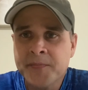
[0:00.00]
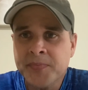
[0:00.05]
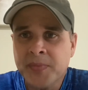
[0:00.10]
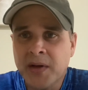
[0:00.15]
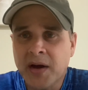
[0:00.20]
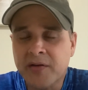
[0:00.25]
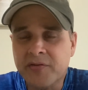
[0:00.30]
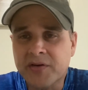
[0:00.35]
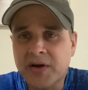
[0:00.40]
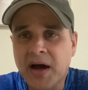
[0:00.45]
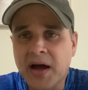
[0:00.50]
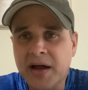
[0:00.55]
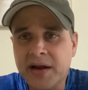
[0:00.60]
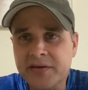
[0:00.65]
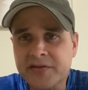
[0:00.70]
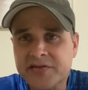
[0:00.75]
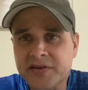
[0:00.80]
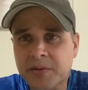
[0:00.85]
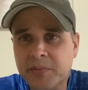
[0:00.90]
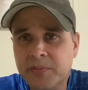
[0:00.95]
I've gotten
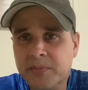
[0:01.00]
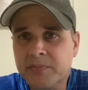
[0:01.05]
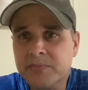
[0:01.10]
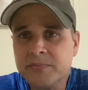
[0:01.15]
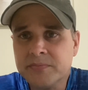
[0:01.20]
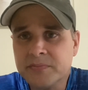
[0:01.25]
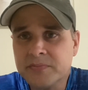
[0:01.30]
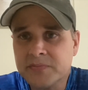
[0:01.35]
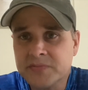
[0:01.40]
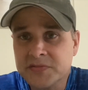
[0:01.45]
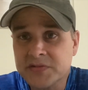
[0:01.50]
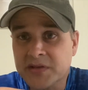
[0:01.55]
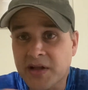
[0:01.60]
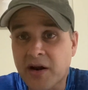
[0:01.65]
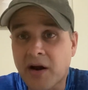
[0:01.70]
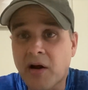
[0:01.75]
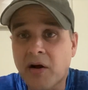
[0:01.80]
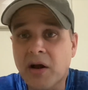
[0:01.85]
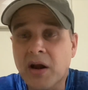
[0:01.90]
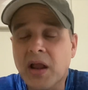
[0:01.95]
some that
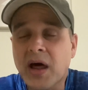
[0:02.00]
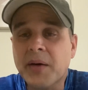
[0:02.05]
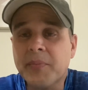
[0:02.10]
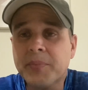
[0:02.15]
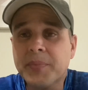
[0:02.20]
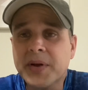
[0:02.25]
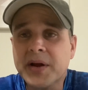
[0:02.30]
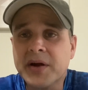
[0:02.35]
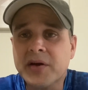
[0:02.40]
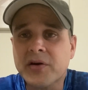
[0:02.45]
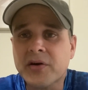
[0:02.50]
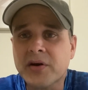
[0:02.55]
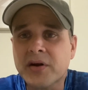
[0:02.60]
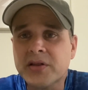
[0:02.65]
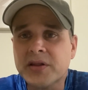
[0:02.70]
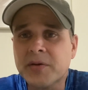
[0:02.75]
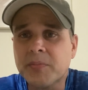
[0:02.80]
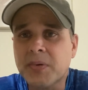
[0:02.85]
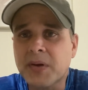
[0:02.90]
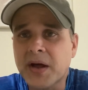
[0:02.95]
are a lot bigger on
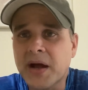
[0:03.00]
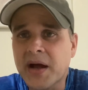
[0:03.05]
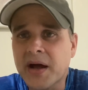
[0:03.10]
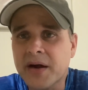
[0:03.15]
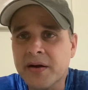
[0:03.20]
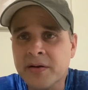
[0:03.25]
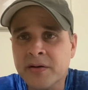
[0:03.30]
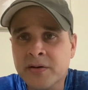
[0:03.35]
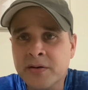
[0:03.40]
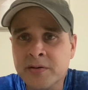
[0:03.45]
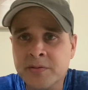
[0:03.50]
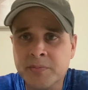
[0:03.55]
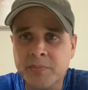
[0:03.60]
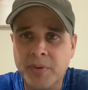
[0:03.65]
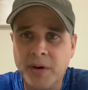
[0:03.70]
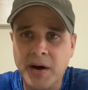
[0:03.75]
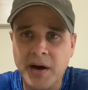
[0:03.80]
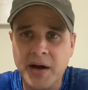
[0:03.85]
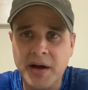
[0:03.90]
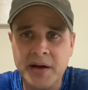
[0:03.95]
the plant,
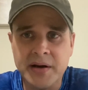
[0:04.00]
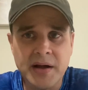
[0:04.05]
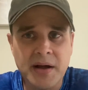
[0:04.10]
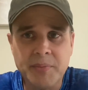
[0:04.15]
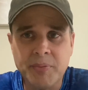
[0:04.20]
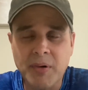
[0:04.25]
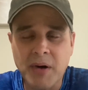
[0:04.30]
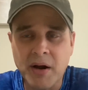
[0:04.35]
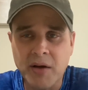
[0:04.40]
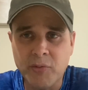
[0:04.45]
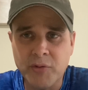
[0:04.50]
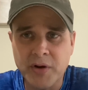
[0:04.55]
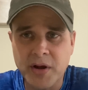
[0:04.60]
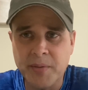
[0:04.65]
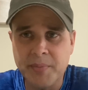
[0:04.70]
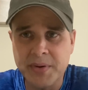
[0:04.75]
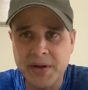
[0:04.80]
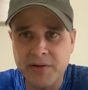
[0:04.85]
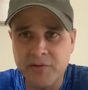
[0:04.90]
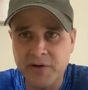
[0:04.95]
but I probably would
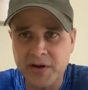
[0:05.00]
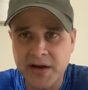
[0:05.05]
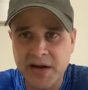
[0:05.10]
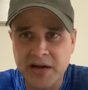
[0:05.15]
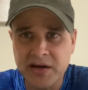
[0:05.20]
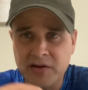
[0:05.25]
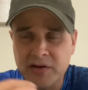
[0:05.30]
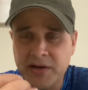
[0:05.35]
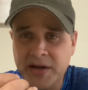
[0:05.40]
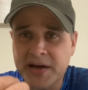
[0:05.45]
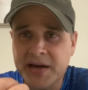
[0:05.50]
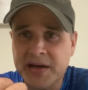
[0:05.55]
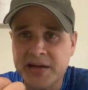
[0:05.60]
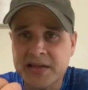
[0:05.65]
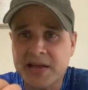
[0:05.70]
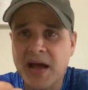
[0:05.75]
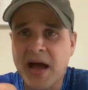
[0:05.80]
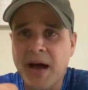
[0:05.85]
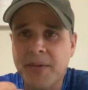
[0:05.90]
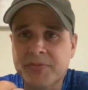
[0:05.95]
not be able to handle it. And
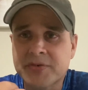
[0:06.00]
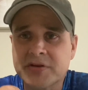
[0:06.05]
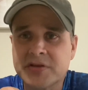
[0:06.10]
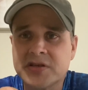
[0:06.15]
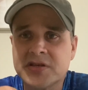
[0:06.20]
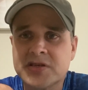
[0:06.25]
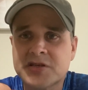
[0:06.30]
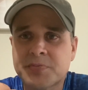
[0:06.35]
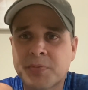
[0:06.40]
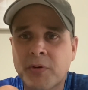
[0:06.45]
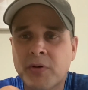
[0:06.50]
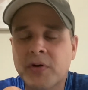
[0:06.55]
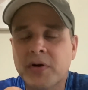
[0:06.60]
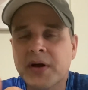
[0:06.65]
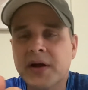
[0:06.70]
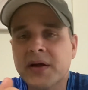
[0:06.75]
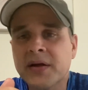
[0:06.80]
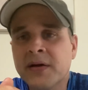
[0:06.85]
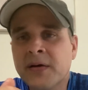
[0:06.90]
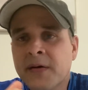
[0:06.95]
it, up to this
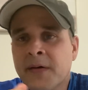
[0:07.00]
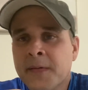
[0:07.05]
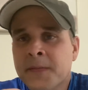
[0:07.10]
point,